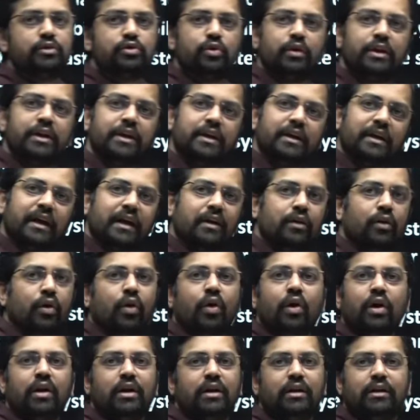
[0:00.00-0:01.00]
So he read
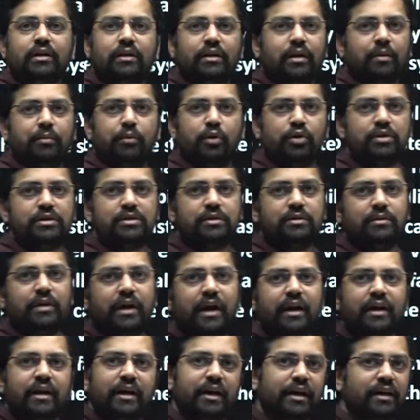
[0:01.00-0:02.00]
all the books
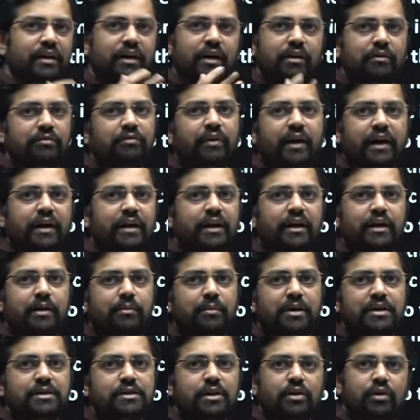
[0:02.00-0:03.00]
and he didn't find any
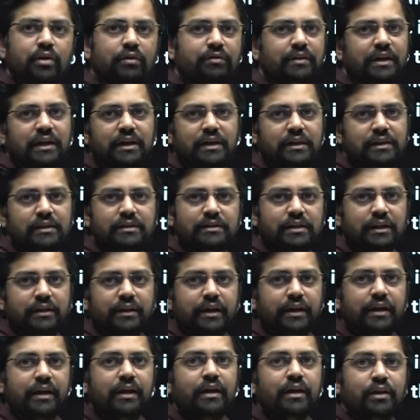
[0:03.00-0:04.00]
mention of the
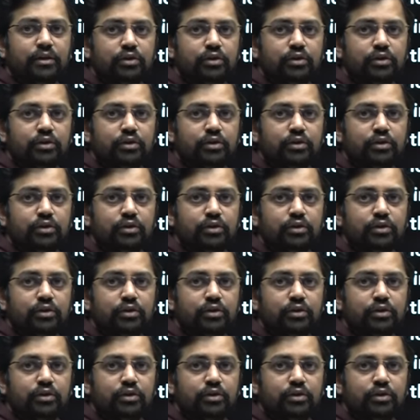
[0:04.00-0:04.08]
sati.